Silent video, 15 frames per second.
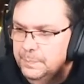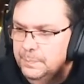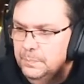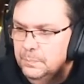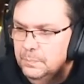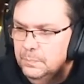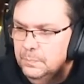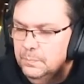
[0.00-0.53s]

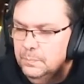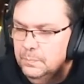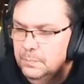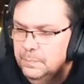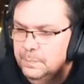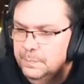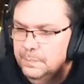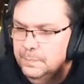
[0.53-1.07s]
because otherwise that
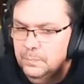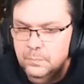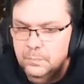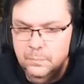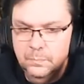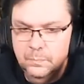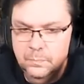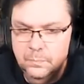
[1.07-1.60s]
video would be
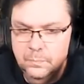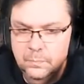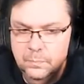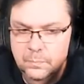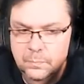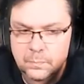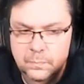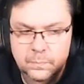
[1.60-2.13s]
hours long.
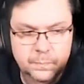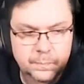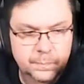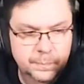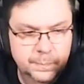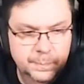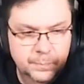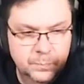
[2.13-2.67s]
You know,
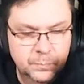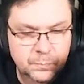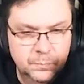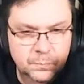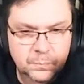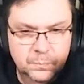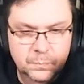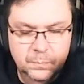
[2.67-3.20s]
it would just
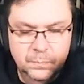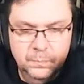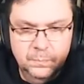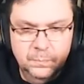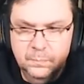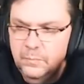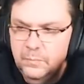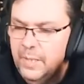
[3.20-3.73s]
take forever.
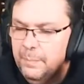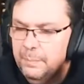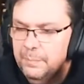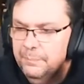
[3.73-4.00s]
Yep.